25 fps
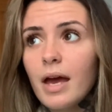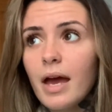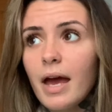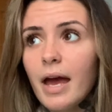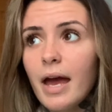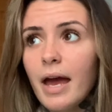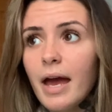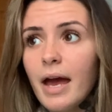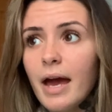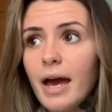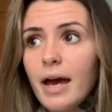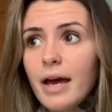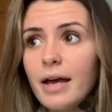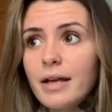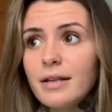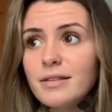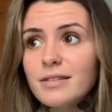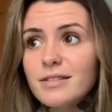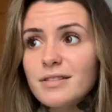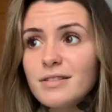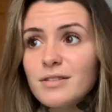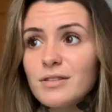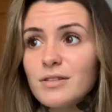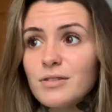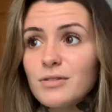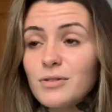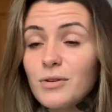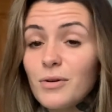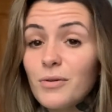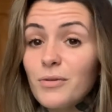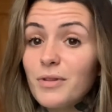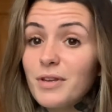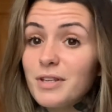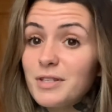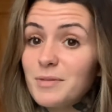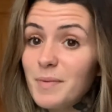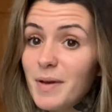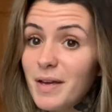and so
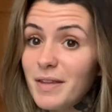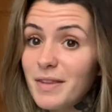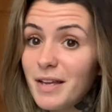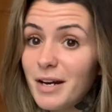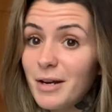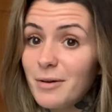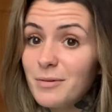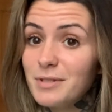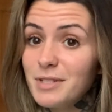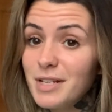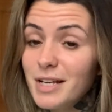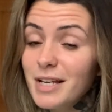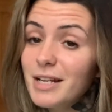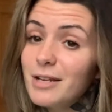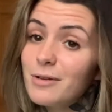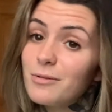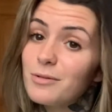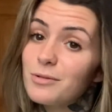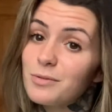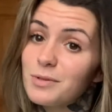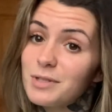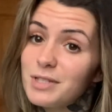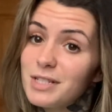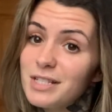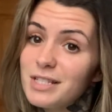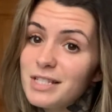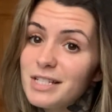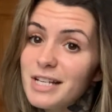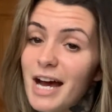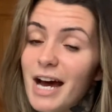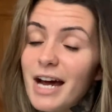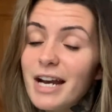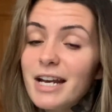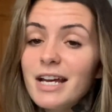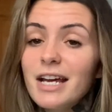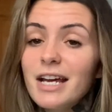this man that I was dating, which was his dad,